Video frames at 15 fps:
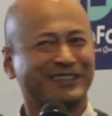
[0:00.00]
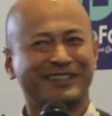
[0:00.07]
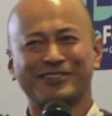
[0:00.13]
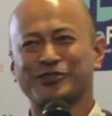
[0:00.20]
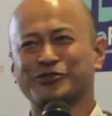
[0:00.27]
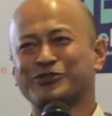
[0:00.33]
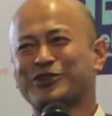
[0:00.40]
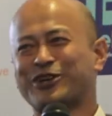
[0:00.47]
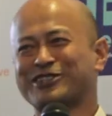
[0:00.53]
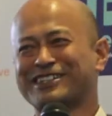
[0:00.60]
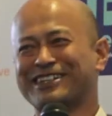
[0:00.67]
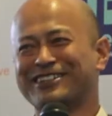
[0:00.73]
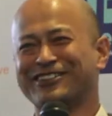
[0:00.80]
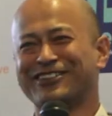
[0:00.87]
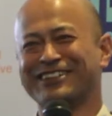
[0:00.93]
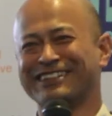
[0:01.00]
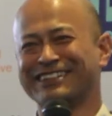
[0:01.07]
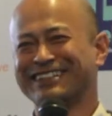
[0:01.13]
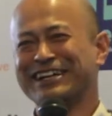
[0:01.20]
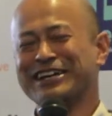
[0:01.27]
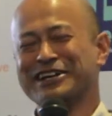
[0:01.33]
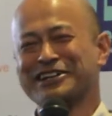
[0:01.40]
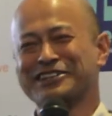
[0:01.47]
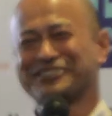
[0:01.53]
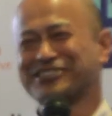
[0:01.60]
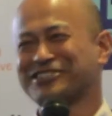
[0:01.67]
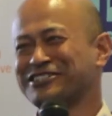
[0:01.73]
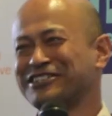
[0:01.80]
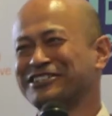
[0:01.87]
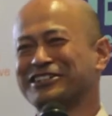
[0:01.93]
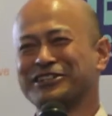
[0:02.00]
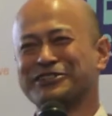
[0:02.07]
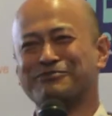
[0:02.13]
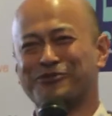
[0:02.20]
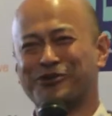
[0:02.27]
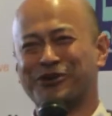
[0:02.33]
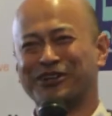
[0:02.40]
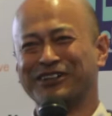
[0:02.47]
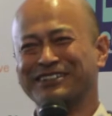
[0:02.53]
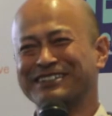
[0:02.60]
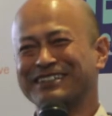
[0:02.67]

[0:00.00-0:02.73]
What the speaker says: So those are not existent anymore.